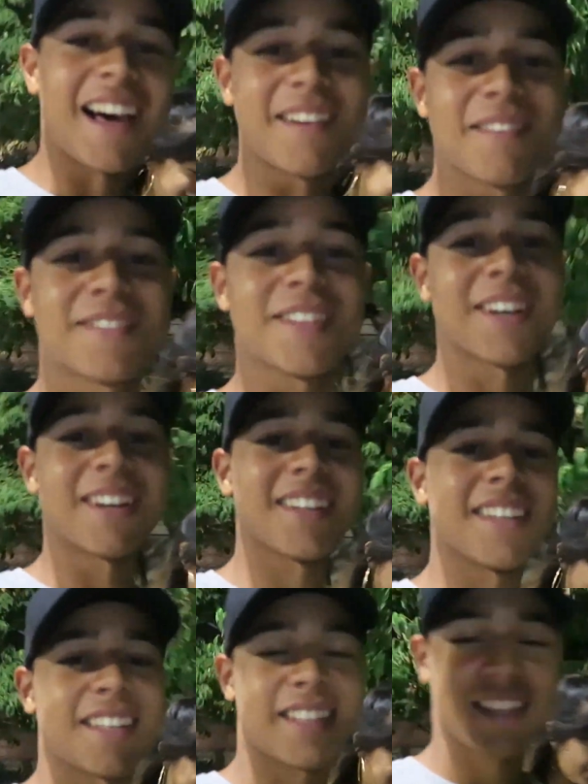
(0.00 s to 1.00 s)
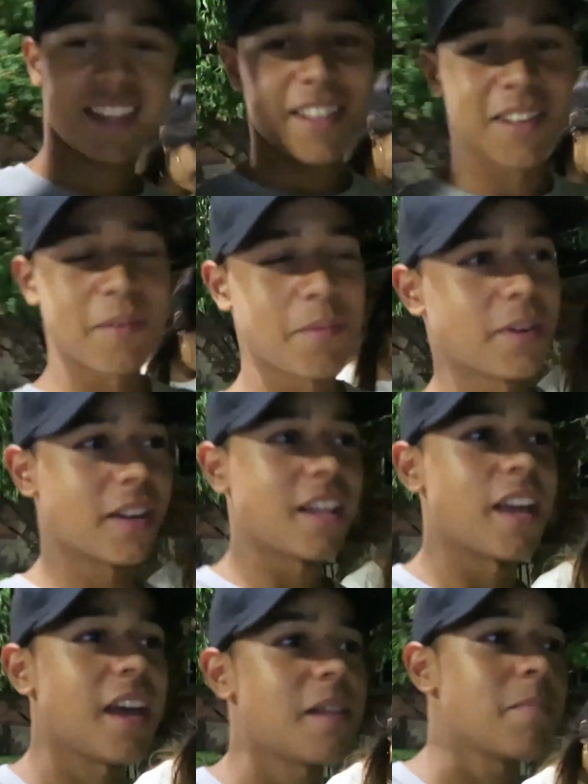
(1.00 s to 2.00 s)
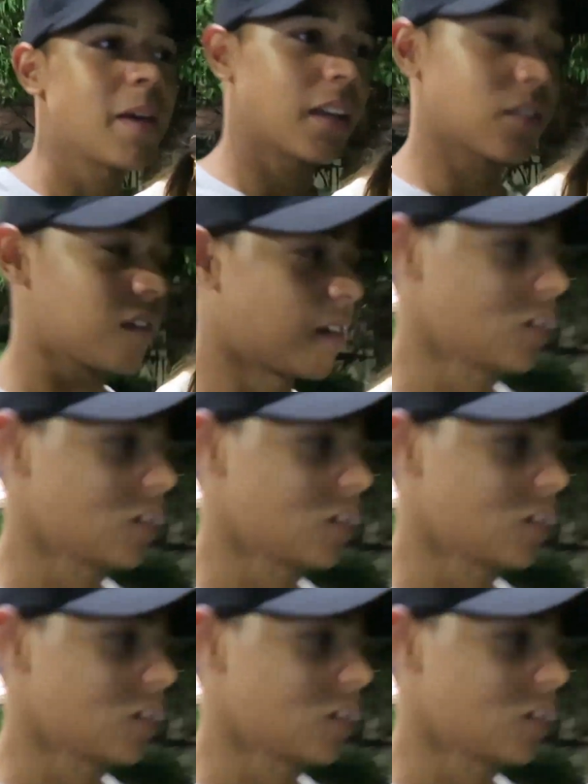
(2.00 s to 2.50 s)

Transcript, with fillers: out of Target. We're gonna head back to